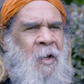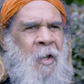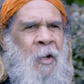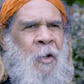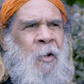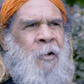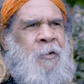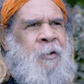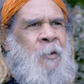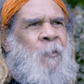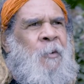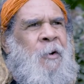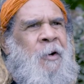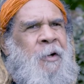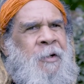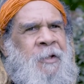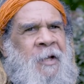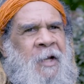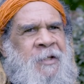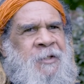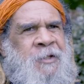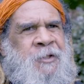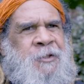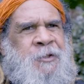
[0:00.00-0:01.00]
Look, the work
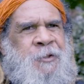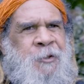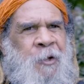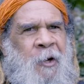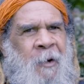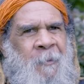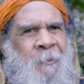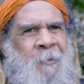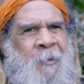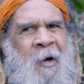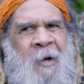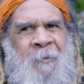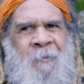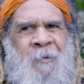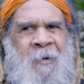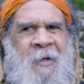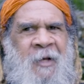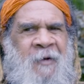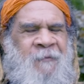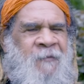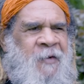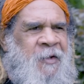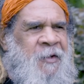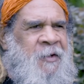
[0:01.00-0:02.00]
doesn't stop. I
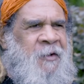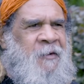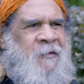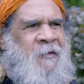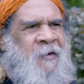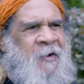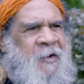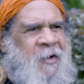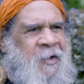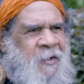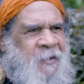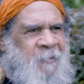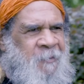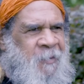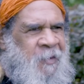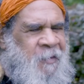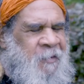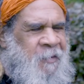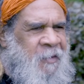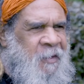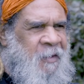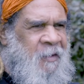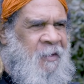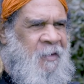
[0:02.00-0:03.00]
believe that you are in a
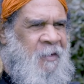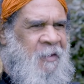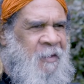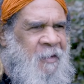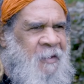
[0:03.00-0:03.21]
community.